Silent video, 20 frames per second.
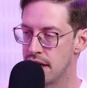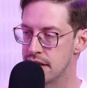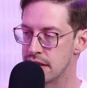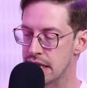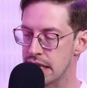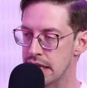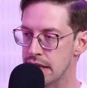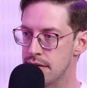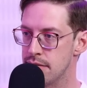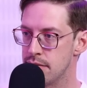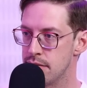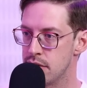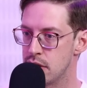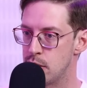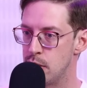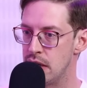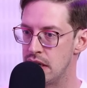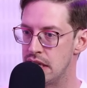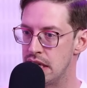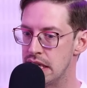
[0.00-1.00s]
As a
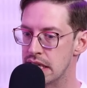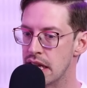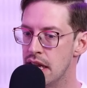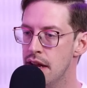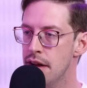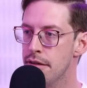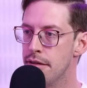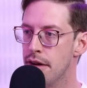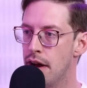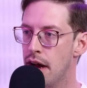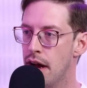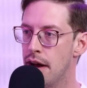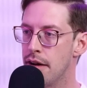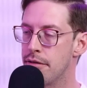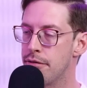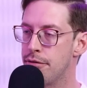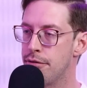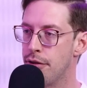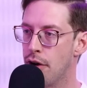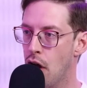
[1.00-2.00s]
species.
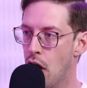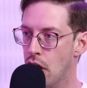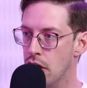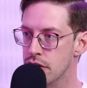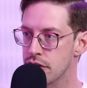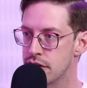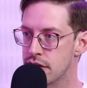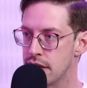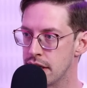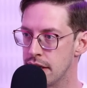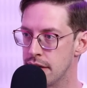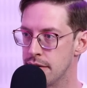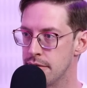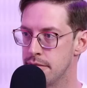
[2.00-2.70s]
False.